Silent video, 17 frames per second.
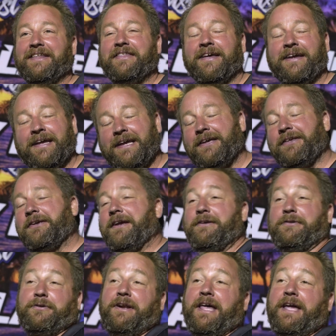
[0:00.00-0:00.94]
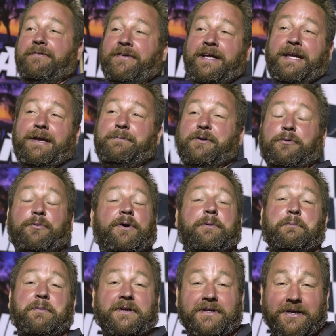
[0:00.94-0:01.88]
They either laughing at me or
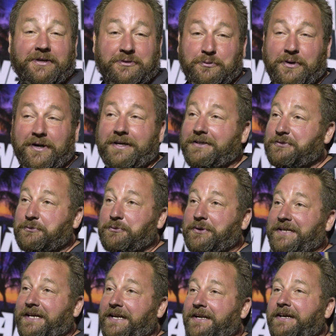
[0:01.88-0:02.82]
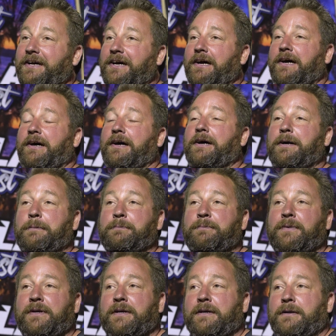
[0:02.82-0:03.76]
with me. Either way, it's a win.
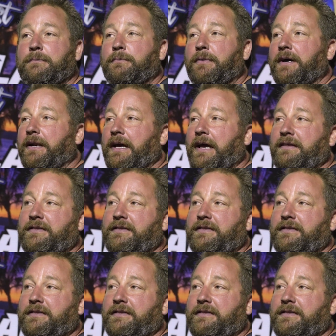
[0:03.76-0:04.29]
But I